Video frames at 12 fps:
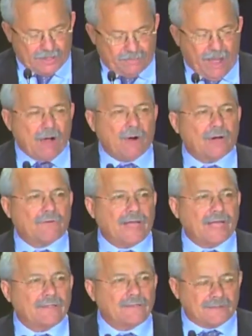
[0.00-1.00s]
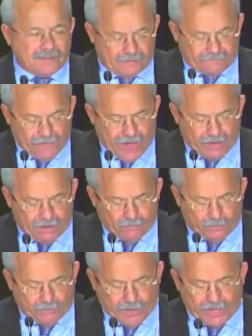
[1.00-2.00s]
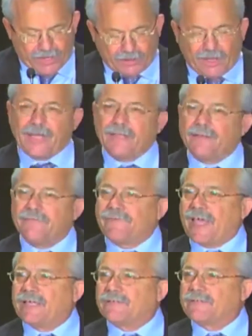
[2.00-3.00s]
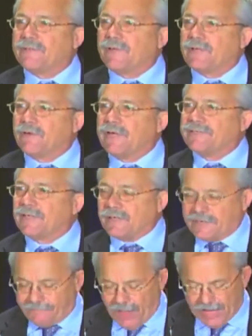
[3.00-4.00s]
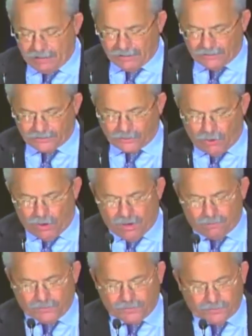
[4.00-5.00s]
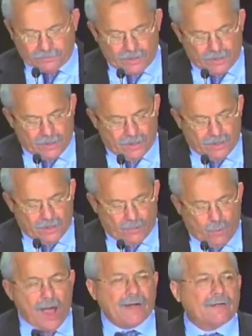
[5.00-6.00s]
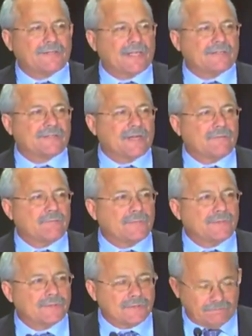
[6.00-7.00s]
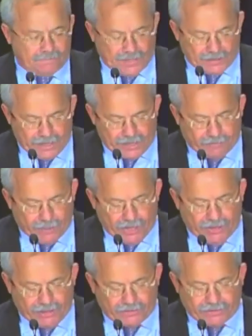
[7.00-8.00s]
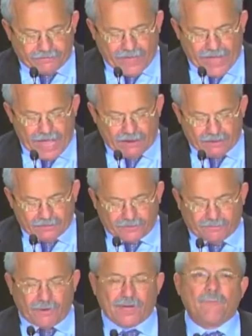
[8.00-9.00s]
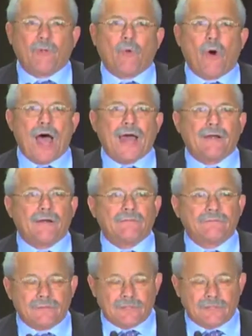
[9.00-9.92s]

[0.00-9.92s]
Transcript: power grids that fail repeatedly in the face of increasingly violent storms, water systems that leak billions of gallons of drinkable water